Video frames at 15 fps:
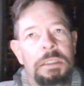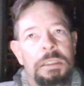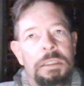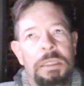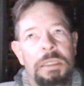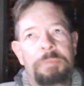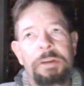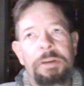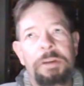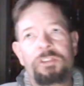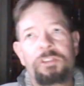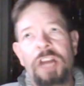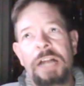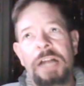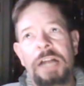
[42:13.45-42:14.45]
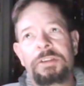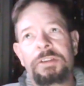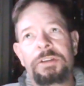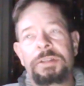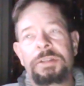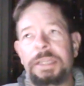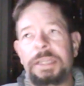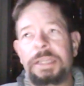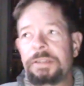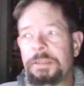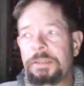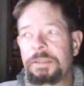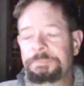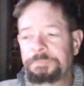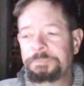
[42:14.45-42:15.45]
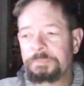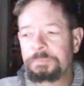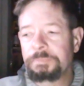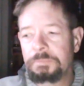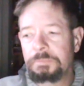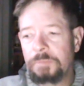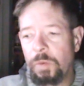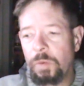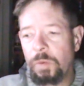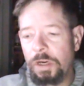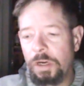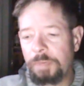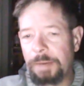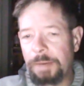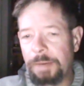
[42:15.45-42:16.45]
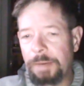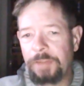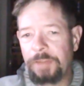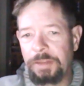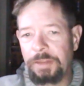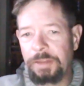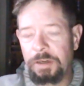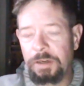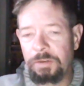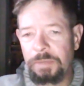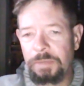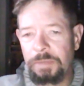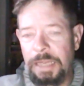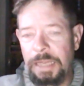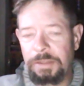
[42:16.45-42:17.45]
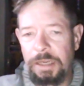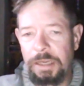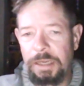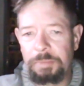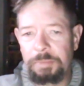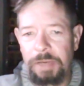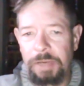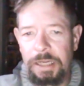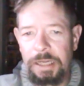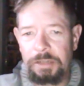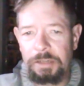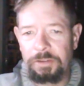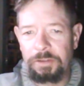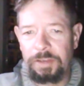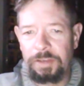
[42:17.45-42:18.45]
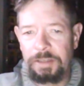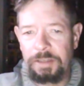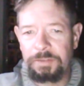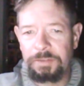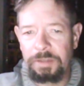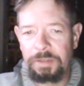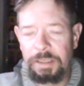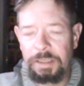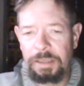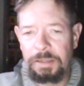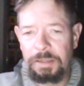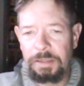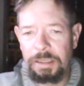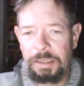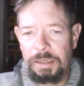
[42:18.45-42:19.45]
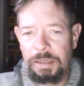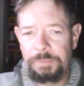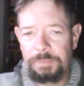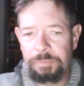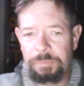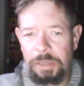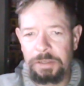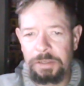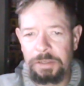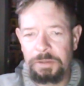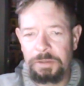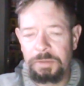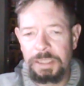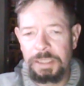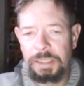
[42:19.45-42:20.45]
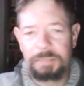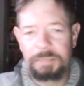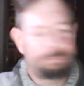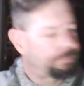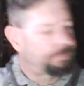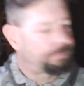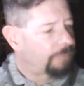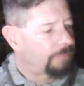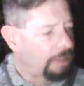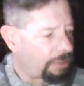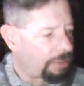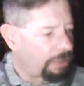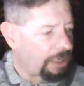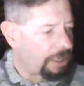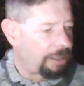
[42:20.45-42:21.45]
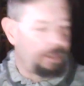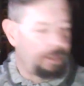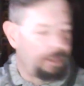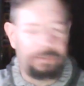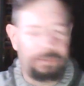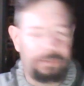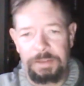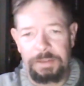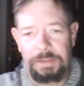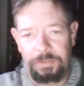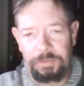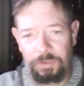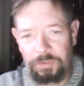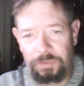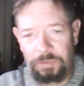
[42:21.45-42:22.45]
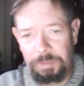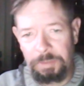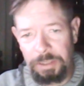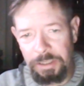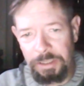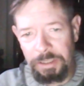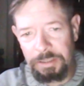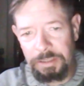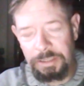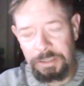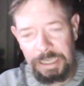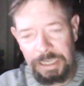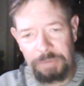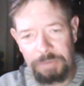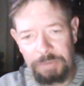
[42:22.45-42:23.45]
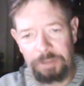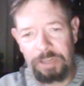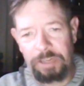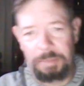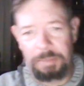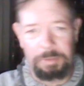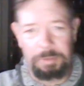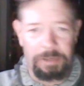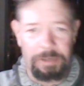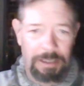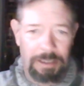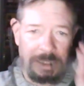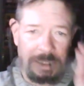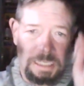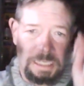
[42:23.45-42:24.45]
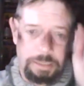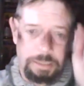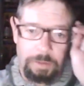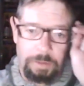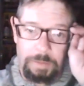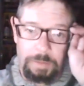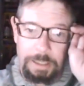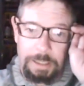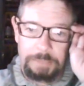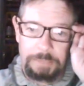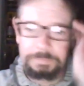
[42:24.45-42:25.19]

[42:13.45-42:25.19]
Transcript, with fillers: I'm pretty shocked, you know, that the uh, 100 Pipers had the had the uh, bread undertaste, the the uh, bread dough. Well, like John and is saying, they're so similar, you can't really tell them apart. And I agree with that.